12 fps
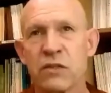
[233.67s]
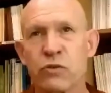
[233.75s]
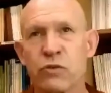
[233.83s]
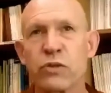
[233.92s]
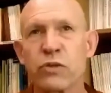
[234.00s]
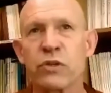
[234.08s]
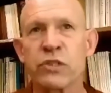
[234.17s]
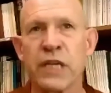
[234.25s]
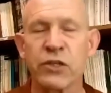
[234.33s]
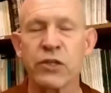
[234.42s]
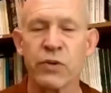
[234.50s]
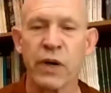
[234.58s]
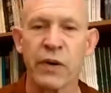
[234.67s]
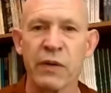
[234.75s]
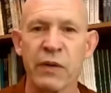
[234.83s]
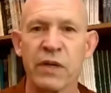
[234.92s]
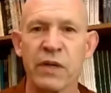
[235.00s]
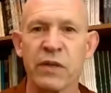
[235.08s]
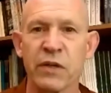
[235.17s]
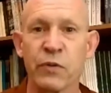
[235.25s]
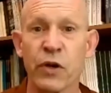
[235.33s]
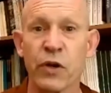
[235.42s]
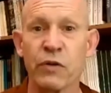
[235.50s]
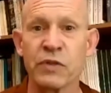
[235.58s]
squirrel sanctuary, one of the
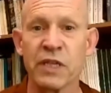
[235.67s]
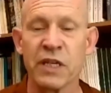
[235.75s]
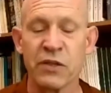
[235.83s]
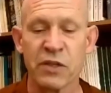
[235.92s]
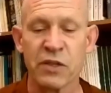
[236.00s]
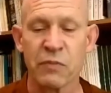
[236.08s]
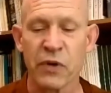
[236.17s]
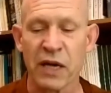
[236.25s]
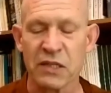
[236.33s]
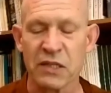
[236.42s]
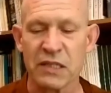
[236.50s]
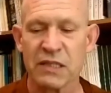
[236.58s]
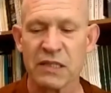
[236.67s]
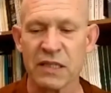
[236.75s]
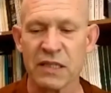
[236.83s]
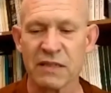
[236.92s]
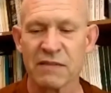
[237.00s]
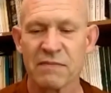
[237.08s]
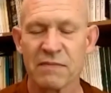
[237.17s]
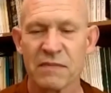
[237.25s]
groves that he used to practice in.